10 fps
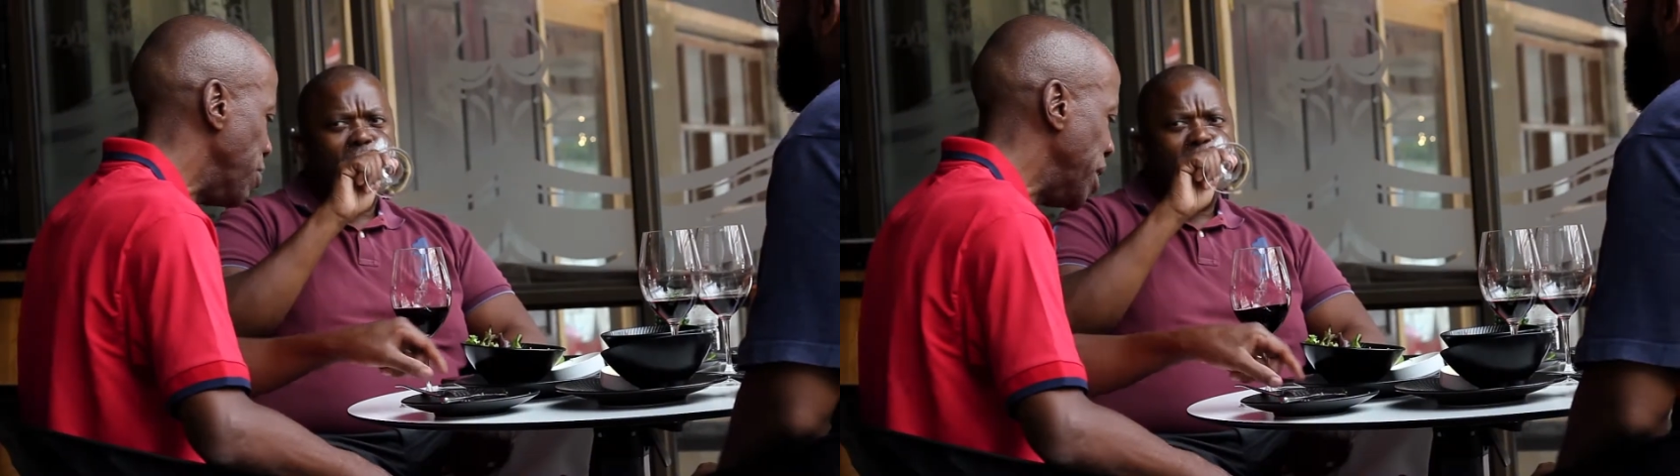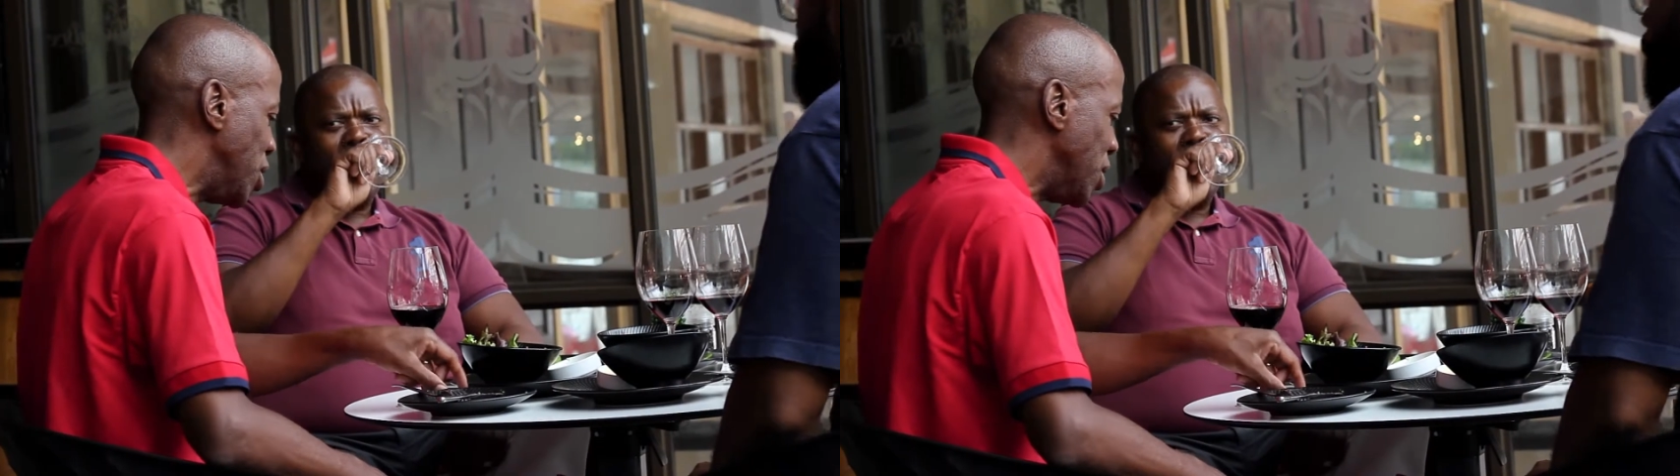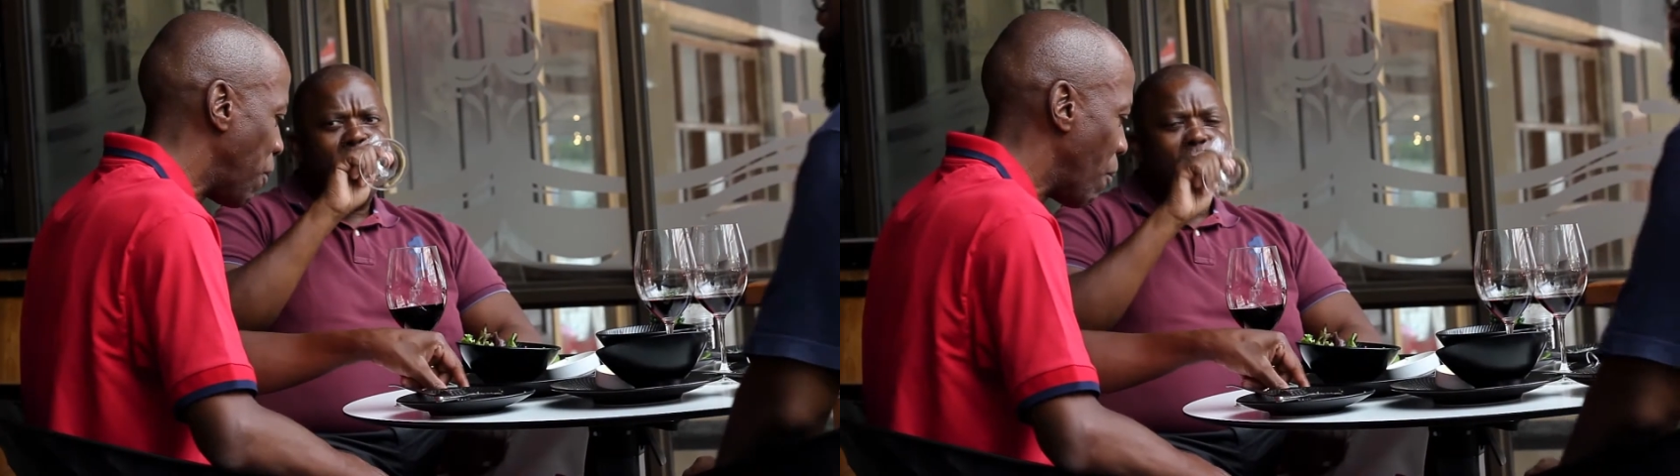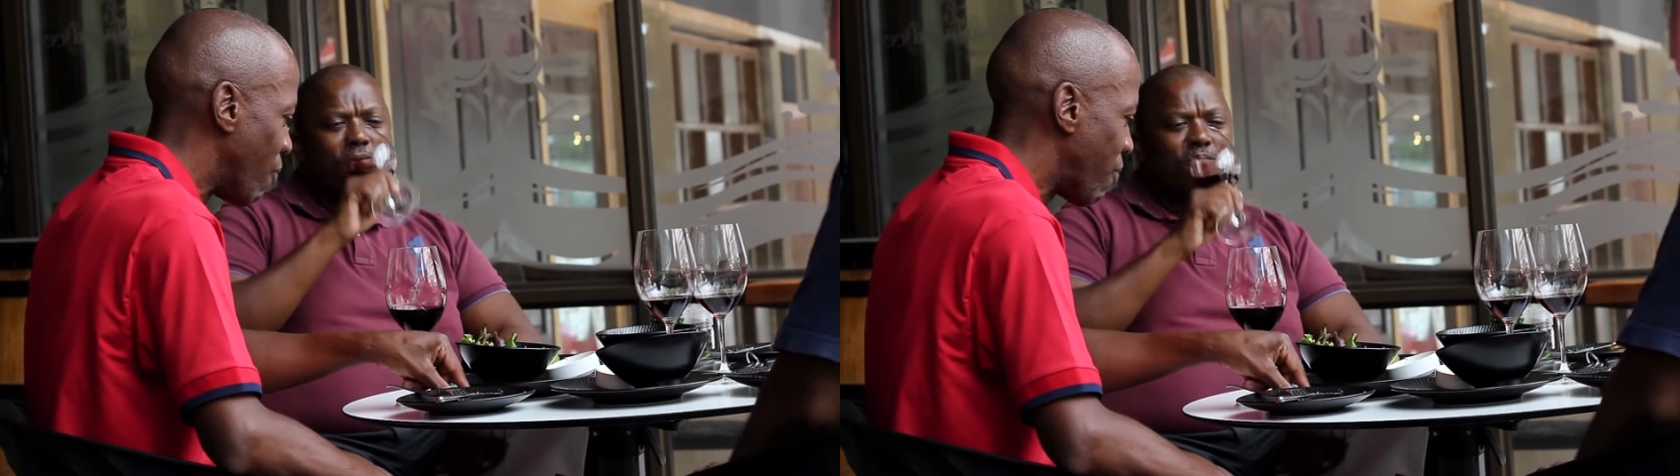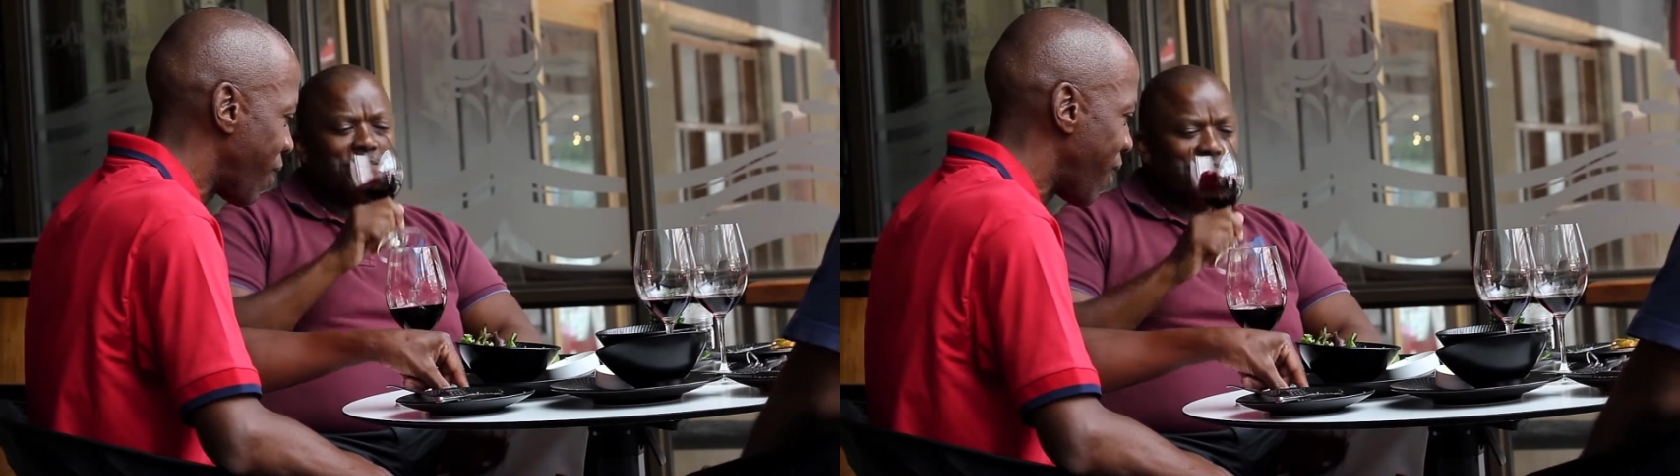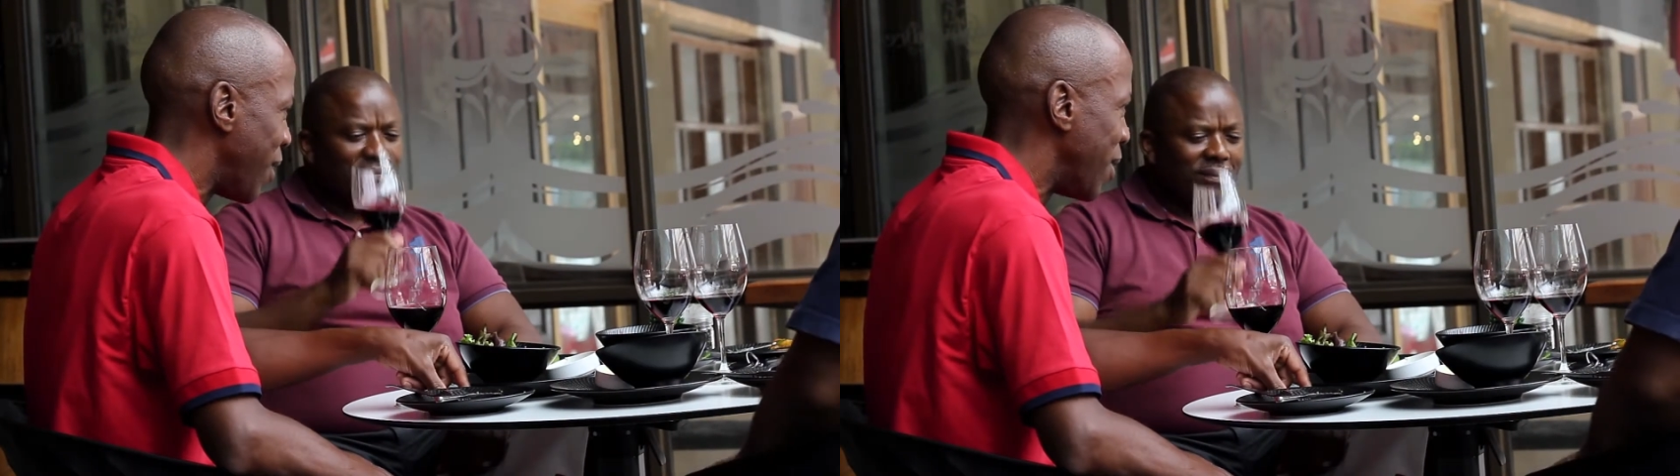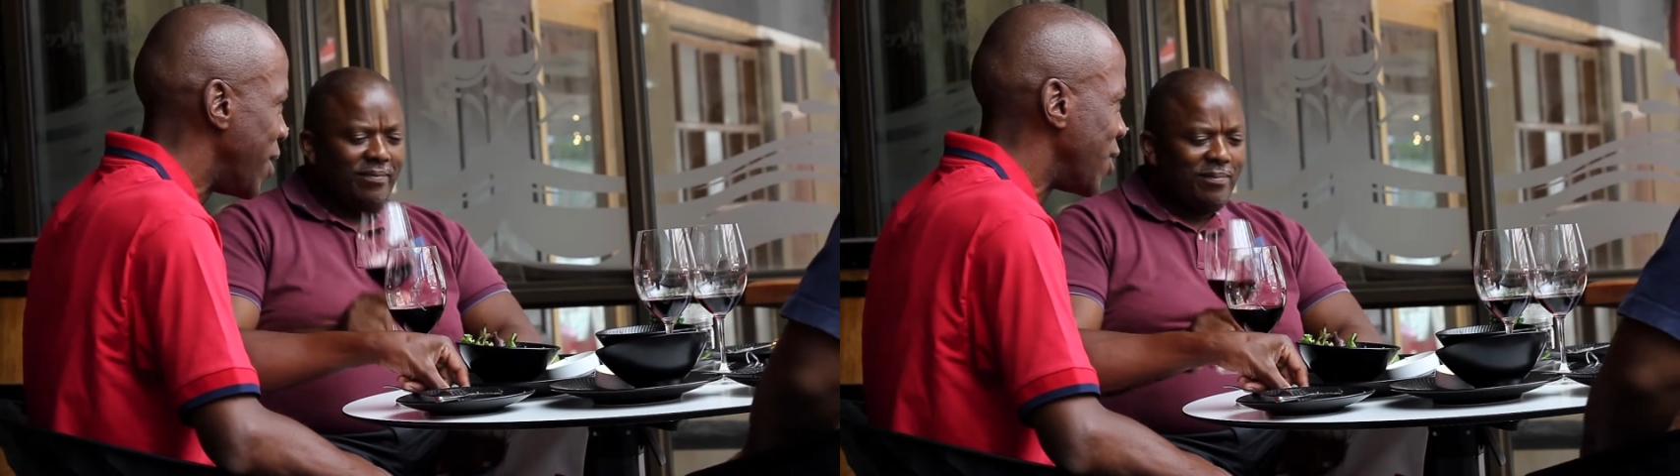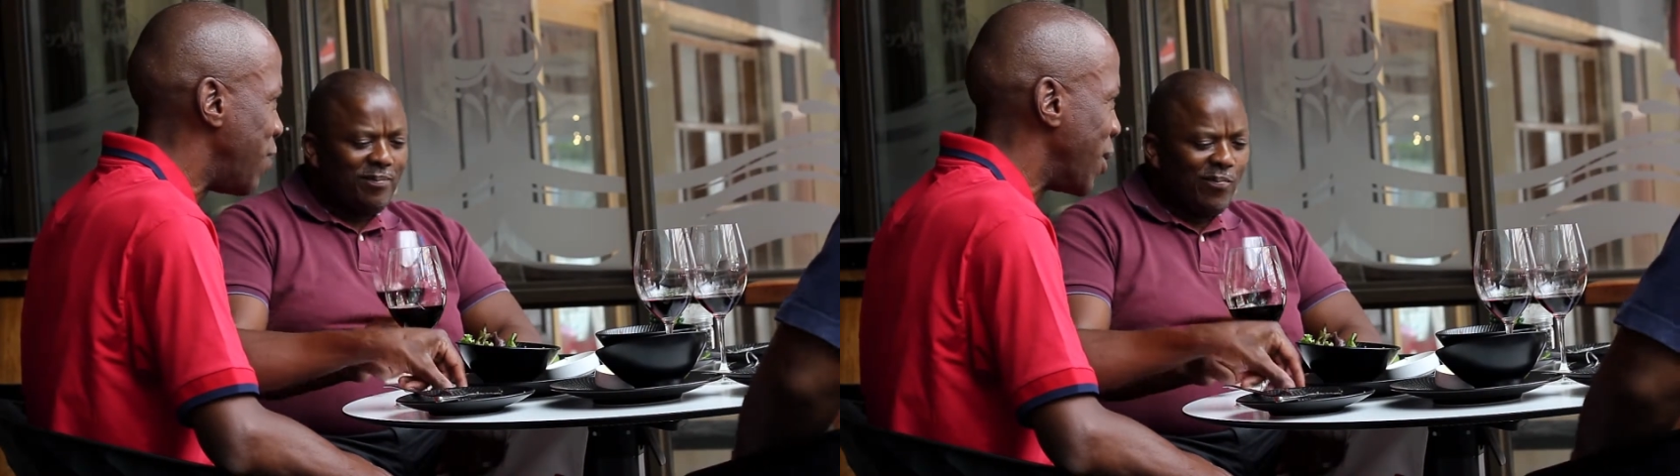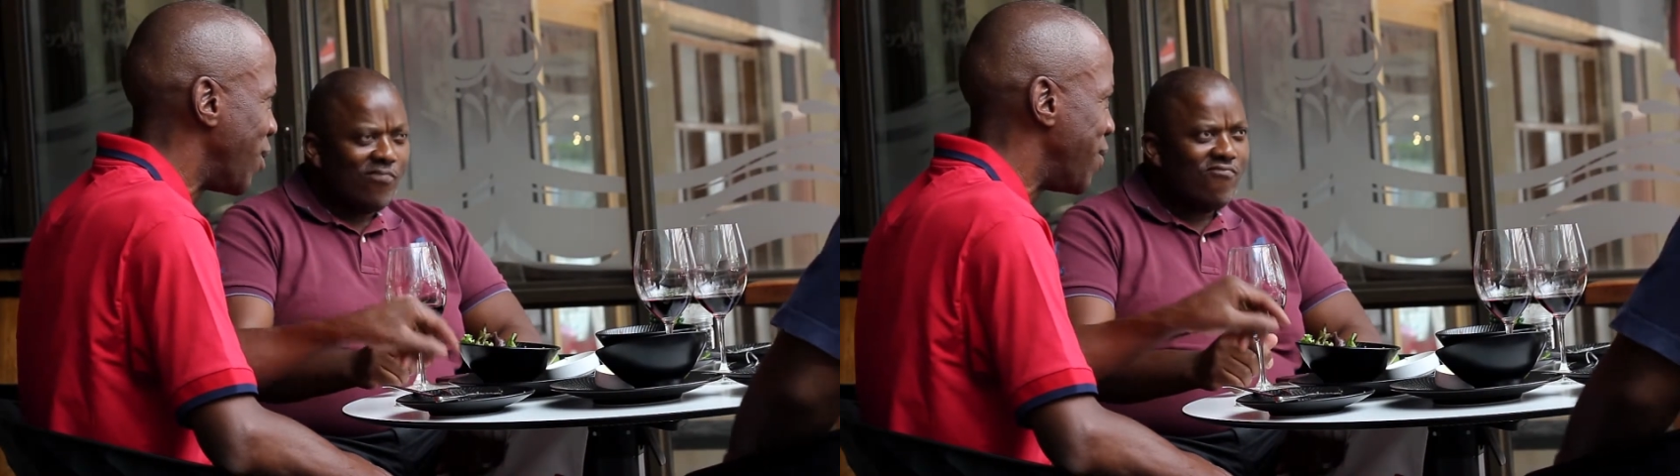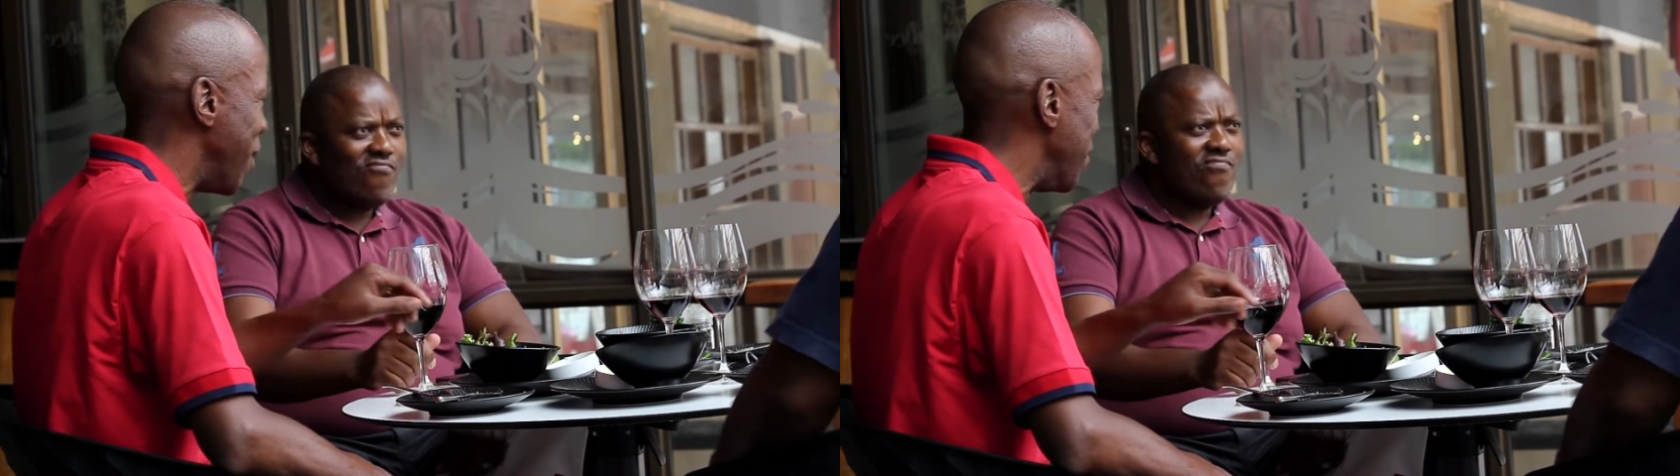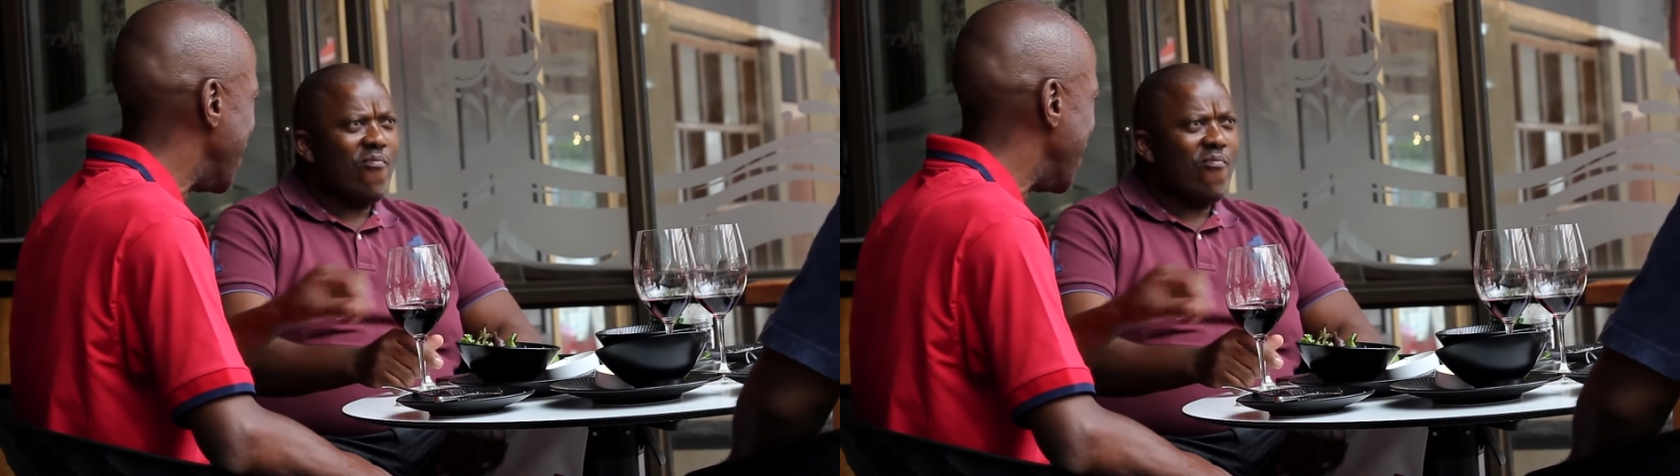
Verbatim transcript: we get told be an engineer, be a doctor,